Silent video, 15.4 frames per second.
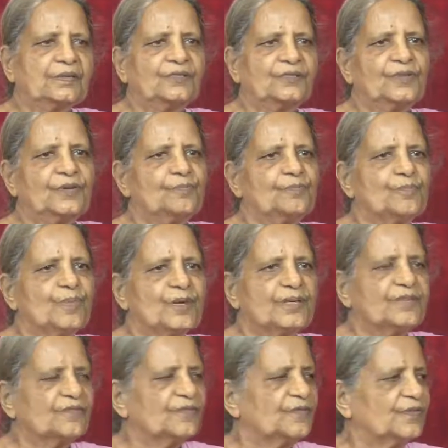will
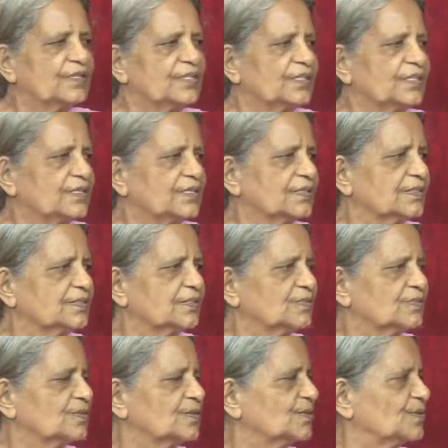bring with it
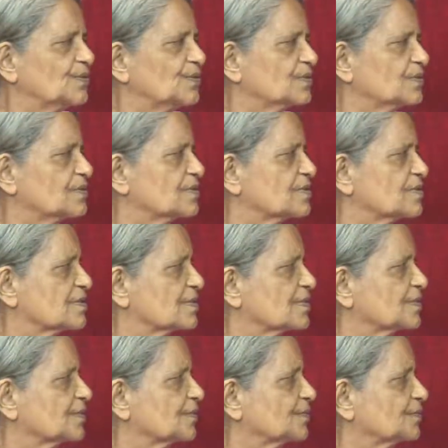
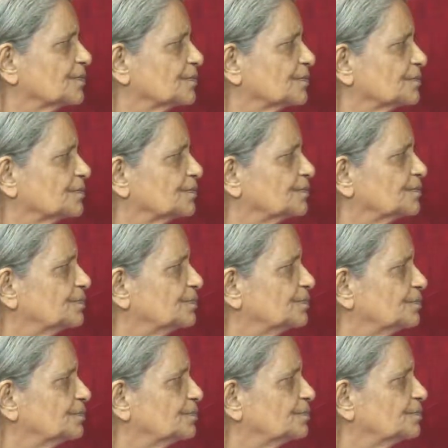solutions
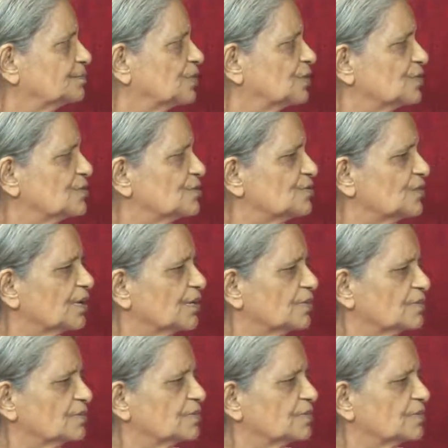because you are